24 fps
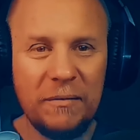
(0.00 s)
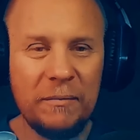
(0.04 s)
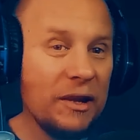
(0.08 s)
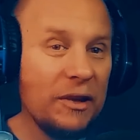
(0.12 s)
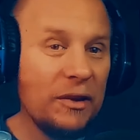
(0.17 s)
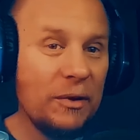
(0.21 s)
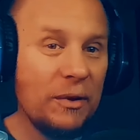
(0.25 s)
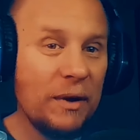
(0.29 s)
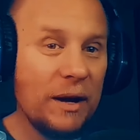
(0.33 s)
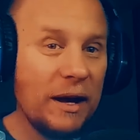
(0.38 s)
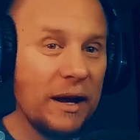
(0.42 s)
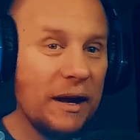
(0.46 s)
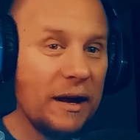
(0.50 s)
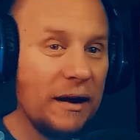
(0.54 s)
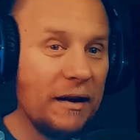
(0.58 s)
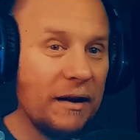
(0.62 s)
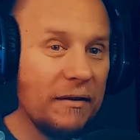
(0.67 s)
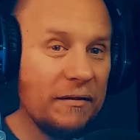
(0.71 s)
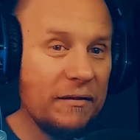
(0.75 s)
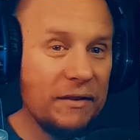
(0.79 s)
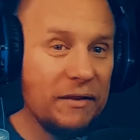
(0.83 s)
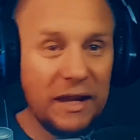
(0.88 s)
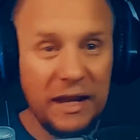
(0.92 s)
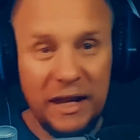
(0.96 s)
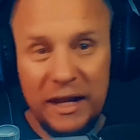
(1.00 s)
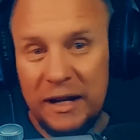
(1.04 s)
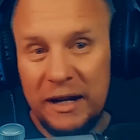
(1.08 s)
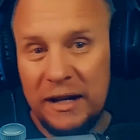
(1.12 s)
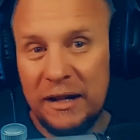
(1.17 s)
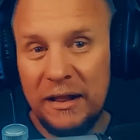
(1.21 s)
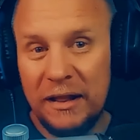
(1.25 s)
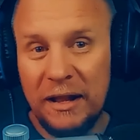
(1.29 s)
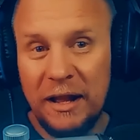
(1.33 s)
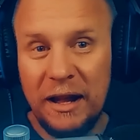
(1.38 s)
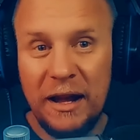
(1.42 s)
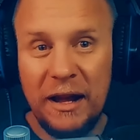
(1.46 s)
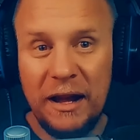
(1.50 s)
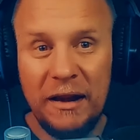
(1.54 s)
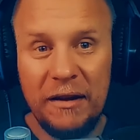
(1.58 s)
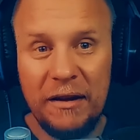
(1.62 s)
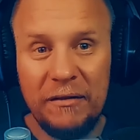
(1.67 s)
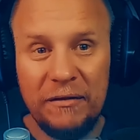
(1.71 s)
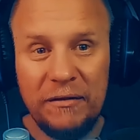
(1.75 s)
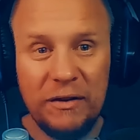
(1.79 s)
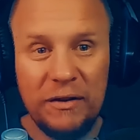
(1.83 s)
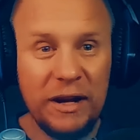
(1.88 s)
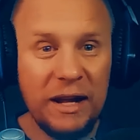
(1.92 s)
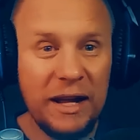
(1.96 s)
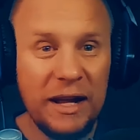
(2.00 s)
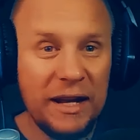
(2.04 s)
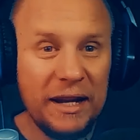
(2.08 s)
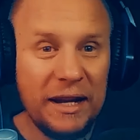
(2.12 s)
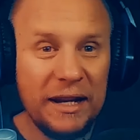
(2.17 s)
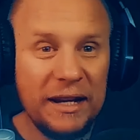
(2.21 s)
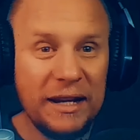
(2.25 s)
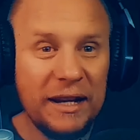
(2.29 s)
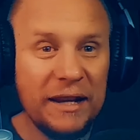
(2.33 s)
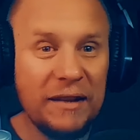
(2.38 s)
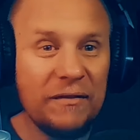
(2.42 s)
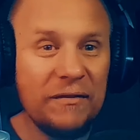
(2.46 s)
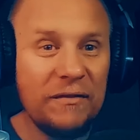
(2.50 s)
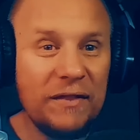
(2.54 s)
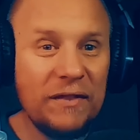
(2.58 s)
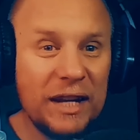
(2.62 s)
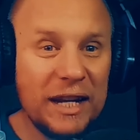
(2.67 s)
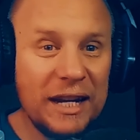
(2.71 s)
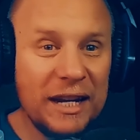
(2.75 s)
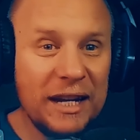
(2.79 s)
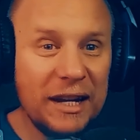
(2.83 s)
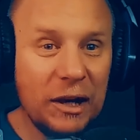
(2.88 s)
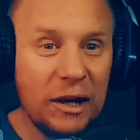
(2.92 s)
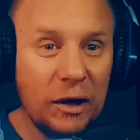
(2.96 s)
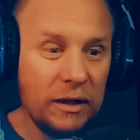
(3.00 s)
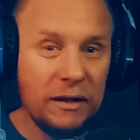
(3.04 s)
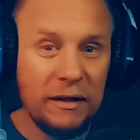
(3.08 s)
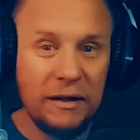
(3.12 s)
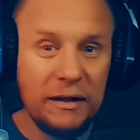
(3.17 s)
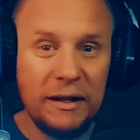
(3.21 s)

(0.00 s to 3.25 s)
You have Kdenlive for editing video.